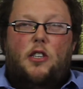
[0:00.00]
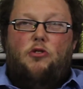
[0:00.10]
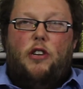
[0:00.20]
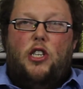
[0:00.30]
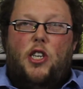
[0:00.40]

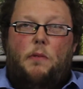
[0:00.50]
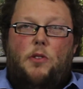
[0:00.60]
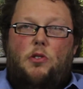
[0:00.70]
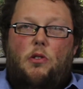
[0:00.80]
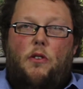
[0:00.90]
creature that
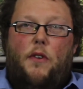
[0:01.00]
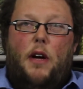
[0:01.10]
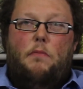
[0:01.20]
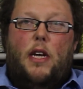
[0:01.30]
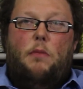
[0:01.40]
was sort of
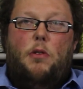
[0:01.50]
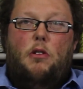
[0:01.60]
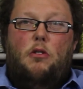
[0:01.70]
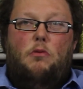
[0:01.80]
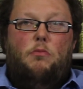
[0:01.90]
like making
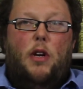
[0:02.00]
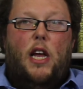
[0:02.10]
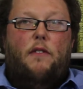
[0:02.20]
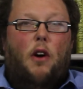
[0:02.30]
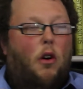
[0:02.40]
people
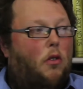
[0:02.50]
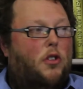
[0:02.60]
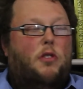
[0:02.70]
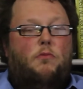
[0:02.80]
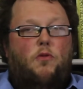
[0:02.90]
believe.
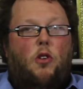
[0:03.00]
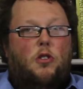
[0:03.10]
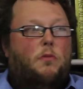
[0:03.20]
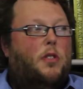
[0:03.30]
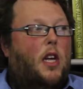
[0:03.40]
Awesome
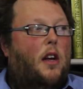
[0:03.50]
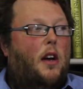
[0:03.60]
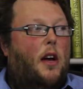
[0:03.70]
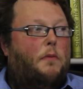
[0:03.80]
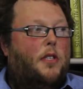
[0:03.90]

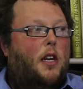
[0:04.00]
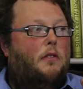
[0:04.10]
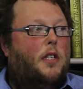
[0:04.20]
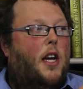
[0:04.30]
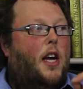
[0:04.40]

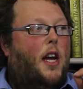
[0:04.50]
episode.